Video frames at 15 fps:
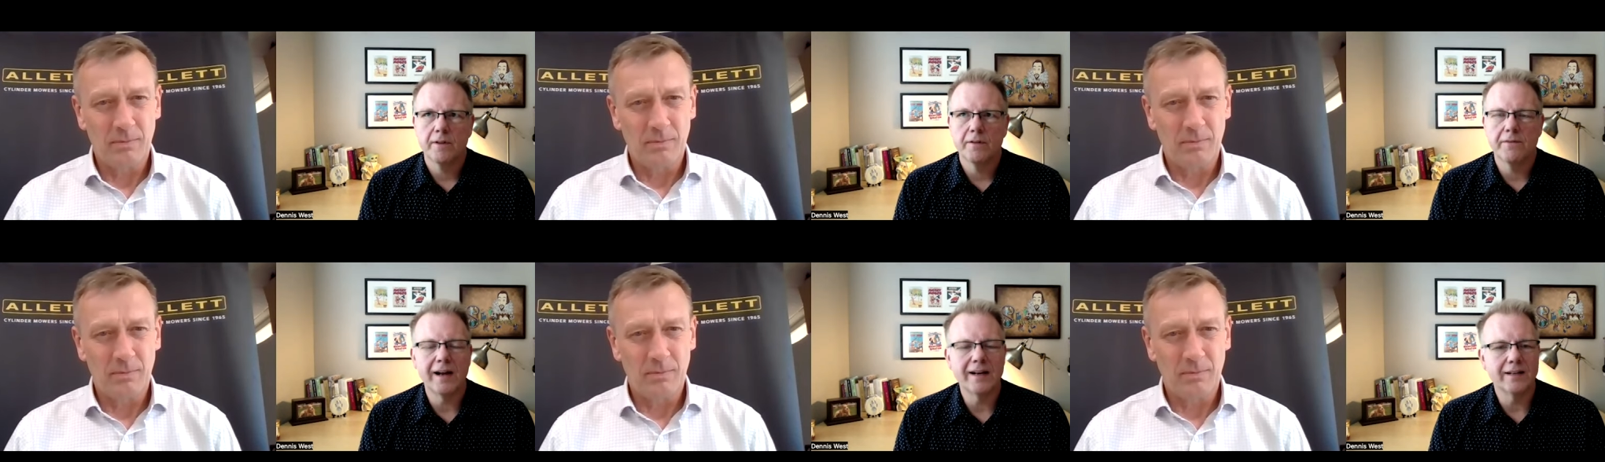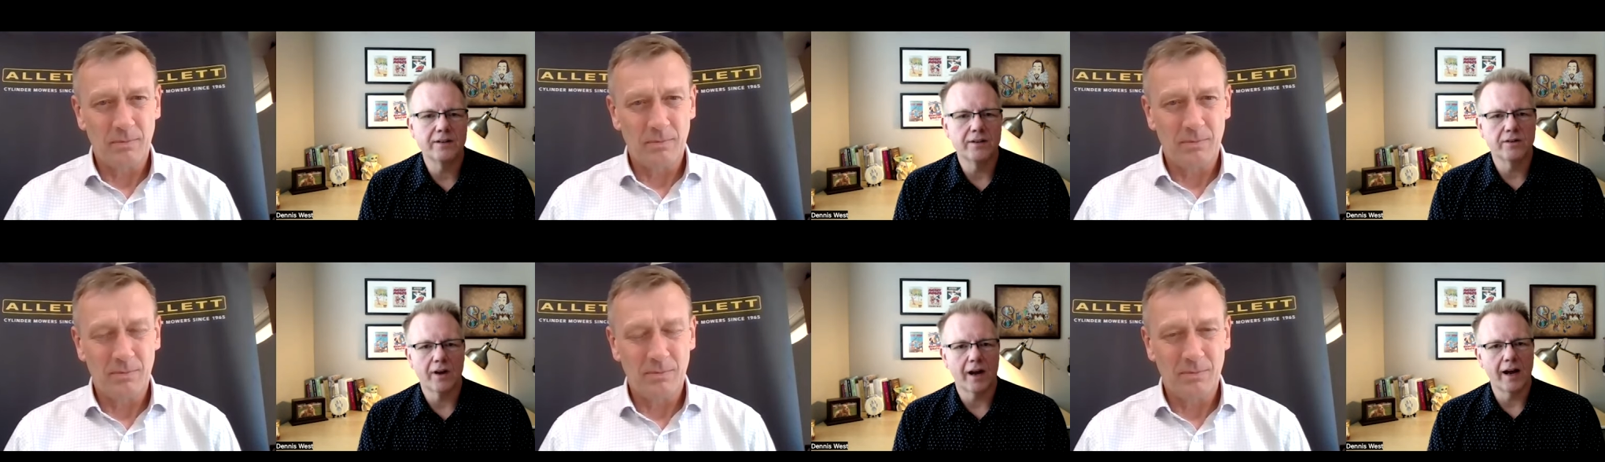Speaker 1: find a
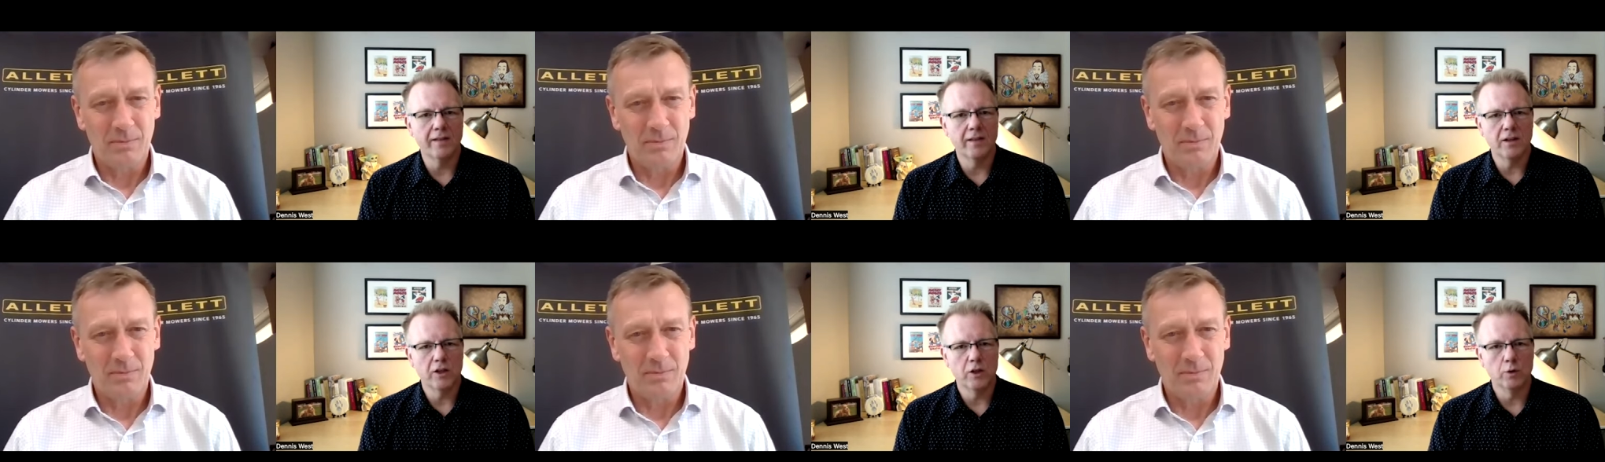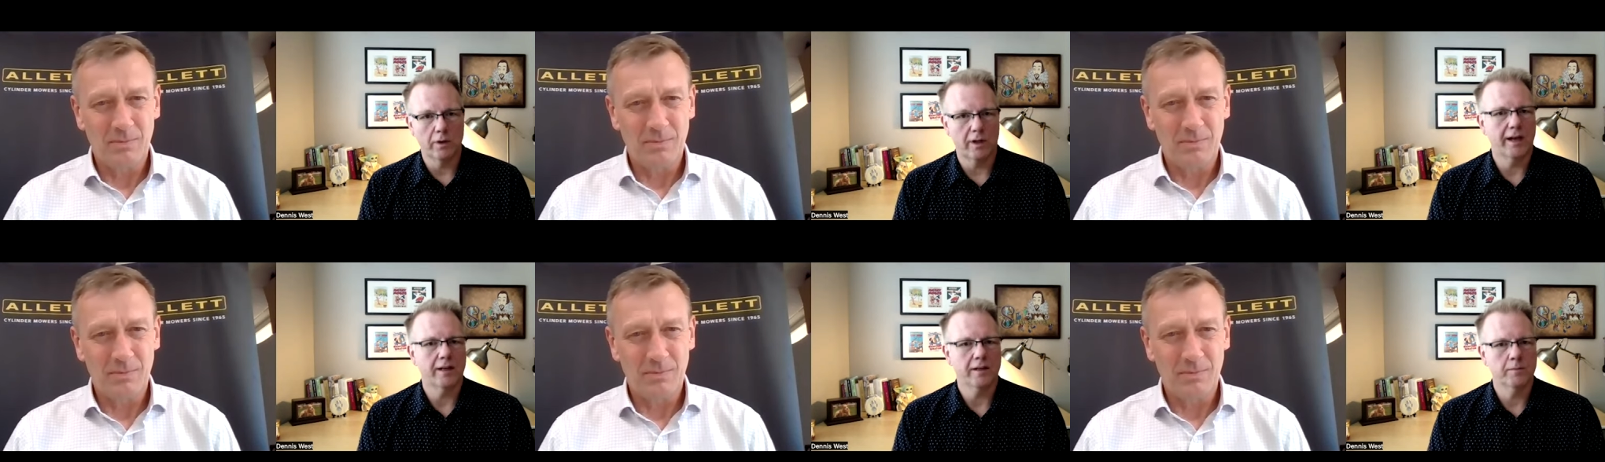design that you
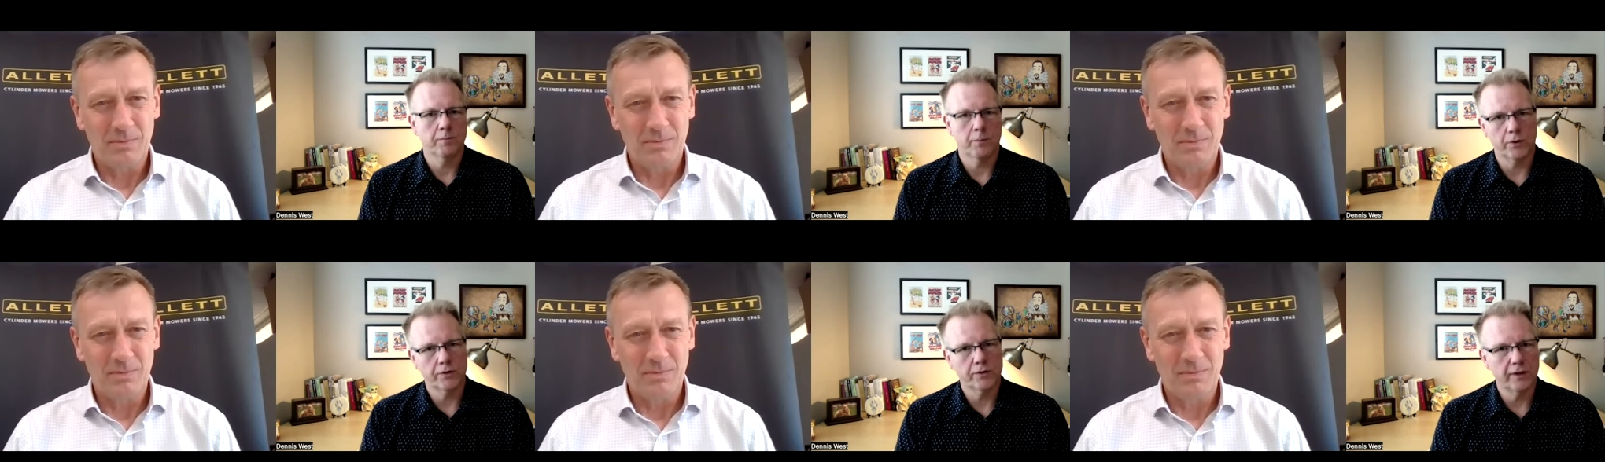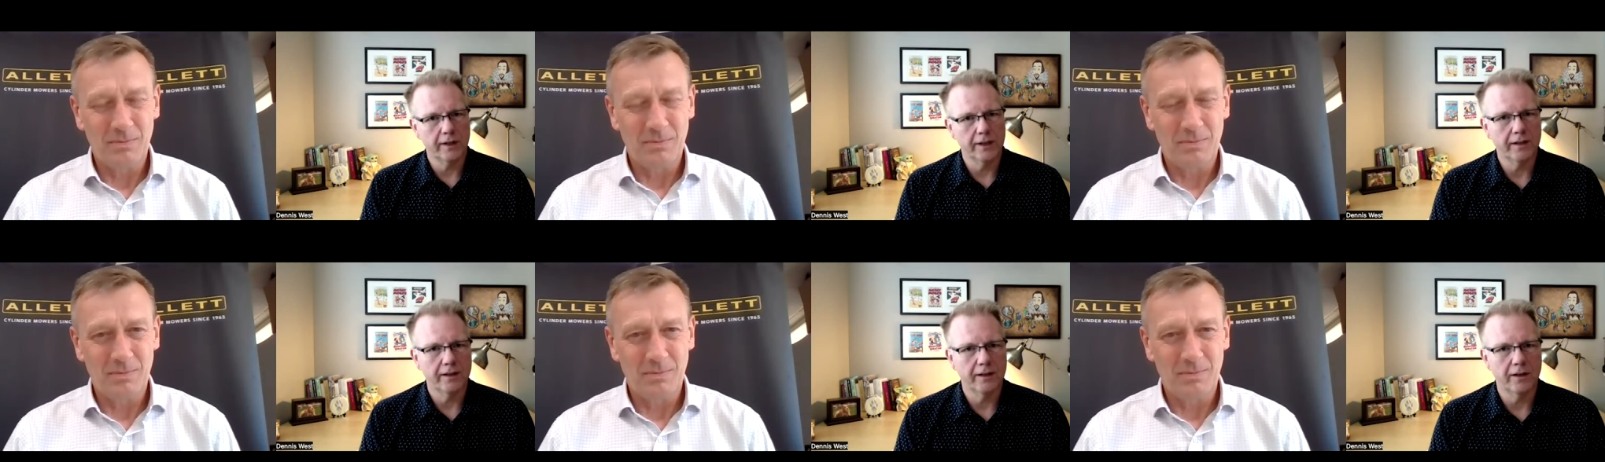like personally,